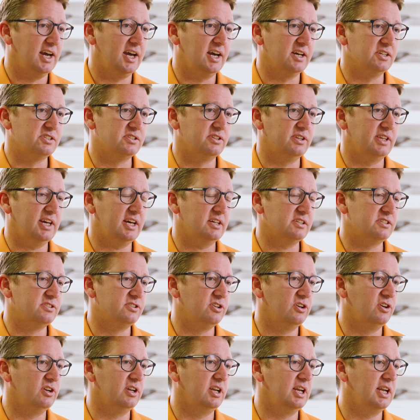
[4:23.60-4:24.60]
So that's
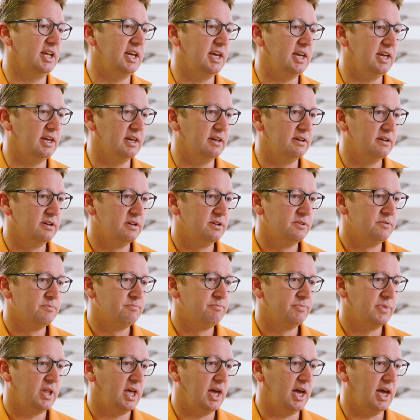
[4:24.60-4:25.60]
certainly
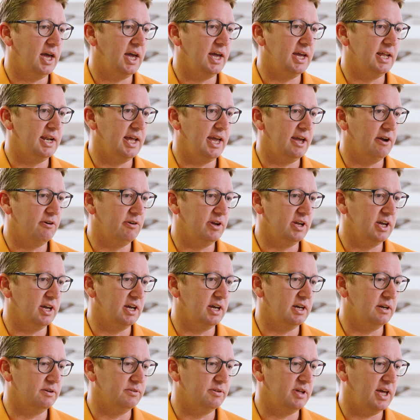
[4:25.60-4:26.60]
an
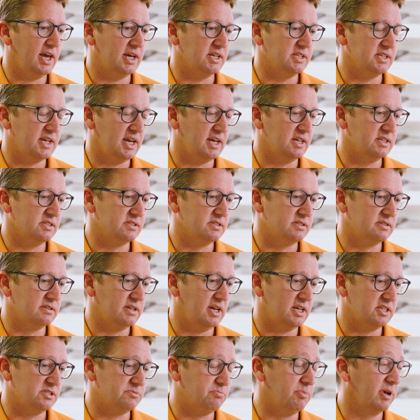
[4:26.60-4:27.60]
area as
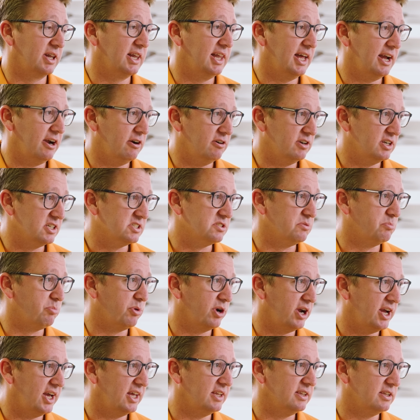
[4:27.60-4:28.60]
McLaren, as a
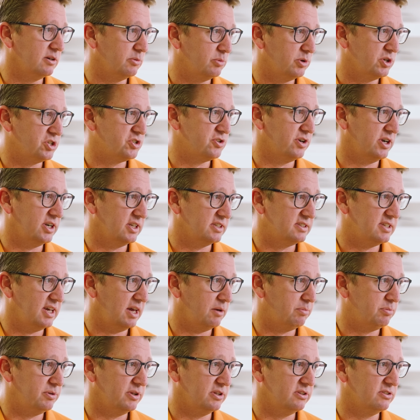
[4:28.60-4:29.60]
brand, that we're trying to
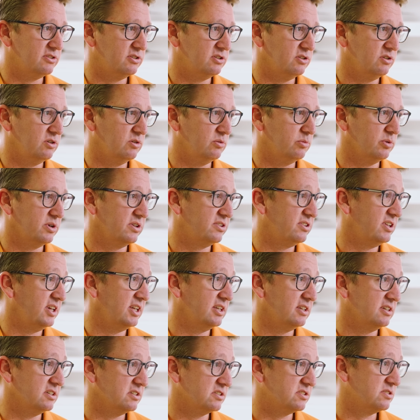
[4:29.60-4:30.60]
tap into. We're
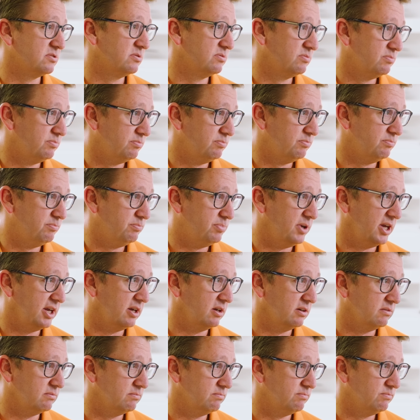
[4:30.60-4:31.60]
seen as
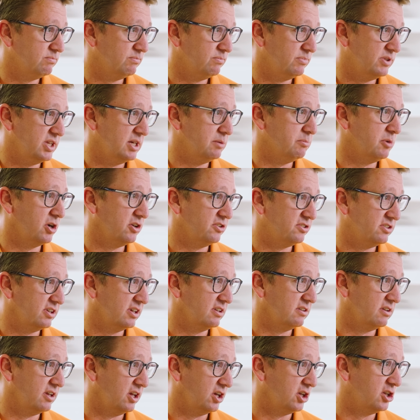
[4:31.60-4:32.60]
being the most
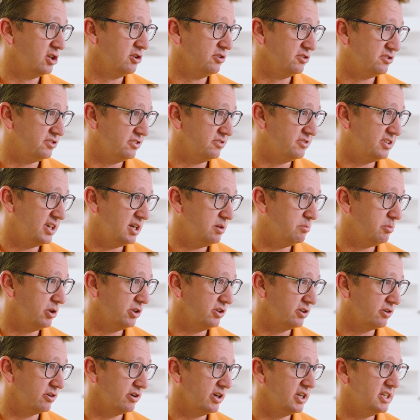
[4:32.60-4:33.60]
inclusive team on
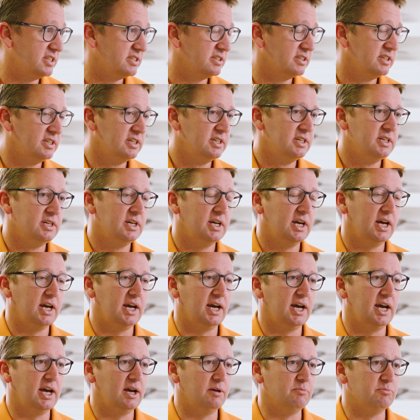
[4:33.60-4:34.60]
the grid.
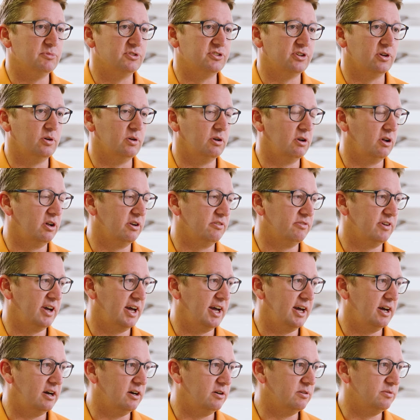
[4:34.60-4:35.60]
So a lot of
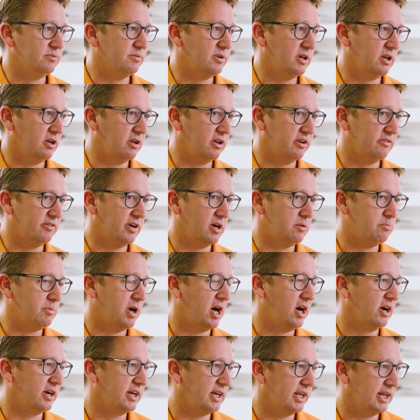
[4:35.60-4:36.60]
our
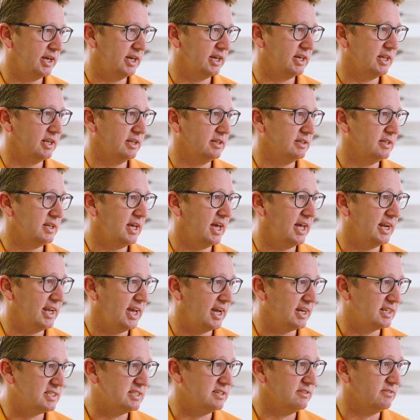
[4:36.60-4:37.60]
marketing and
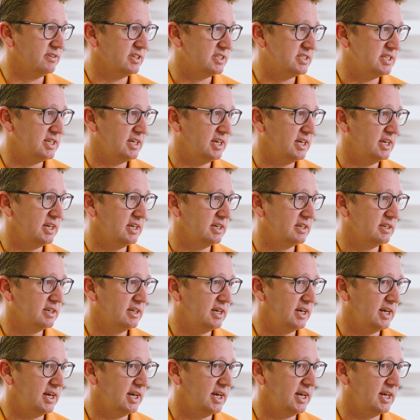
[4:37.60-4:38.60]
activity
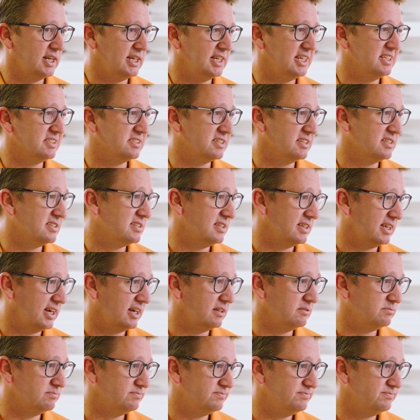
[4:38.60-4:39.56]
leans into that.